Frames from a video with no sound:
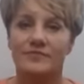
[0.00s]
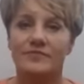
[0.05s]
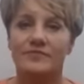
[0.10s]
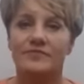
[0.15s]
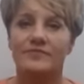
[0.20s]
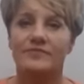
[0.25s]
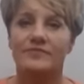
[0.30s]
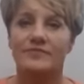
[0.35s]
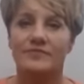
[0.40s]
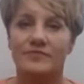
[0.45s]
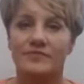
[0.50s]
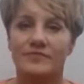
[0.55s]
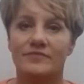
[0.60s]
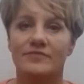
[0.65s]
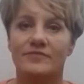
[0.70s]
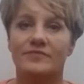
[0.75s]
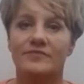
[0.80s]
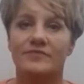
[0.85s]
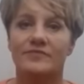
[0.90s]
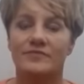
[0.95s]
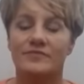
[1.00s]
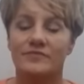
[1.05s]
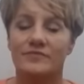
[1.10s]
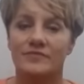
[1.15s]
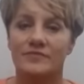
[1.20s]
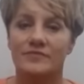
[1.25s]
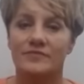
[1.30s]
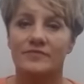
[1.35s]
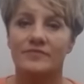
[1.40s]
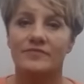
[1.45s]

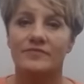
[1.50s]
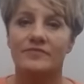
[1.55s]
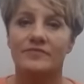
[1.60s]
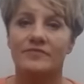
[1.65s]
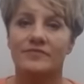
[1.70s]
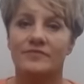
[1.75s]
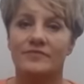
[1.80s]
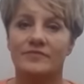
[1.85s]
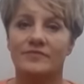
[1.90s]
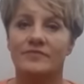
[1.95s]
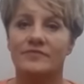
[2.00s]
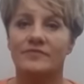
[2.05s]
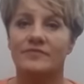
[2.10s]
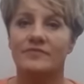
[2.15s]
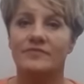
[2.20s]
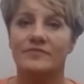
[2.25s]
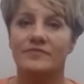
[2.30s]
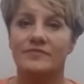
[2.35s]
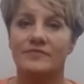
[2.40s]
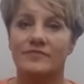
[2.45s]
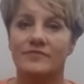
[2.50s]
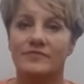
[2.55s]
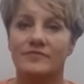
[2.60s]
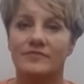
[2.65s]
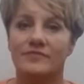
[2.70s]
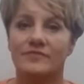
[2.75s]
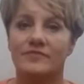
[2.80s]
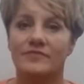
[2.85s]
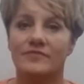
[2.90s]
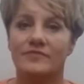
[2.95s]

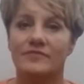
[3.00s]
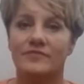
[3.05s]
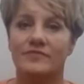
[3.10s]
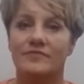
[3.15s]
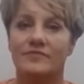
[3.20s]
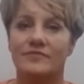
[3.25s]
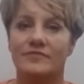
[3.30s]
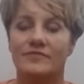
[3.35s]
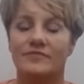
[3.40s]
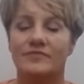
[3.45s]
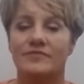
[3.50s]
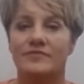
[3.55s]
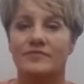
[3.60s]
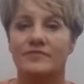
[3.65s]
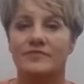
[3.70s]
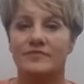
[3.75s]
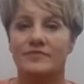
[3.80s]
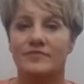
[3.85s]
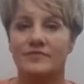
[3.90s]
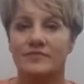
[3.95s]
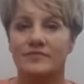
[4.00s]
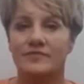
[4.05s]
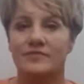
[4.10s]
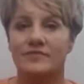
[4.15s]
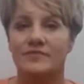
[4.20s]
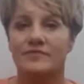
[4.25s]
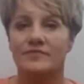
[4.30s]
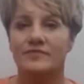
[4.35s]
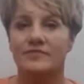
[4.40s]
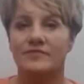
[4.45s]

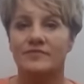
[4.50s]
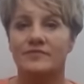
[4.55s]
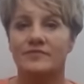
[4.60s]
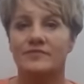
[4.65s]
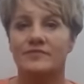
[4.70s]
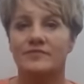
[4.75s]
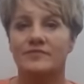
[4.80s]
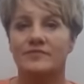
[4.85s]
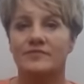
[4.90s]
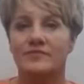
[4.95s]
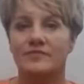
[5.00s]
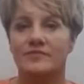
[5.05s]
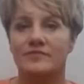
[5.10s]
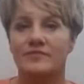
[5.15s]
(not speaking)